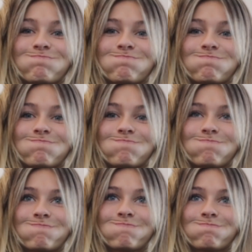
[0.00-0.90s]

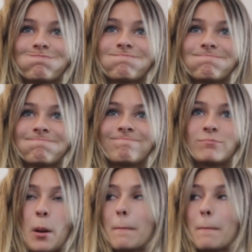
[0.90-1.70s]
[no speech]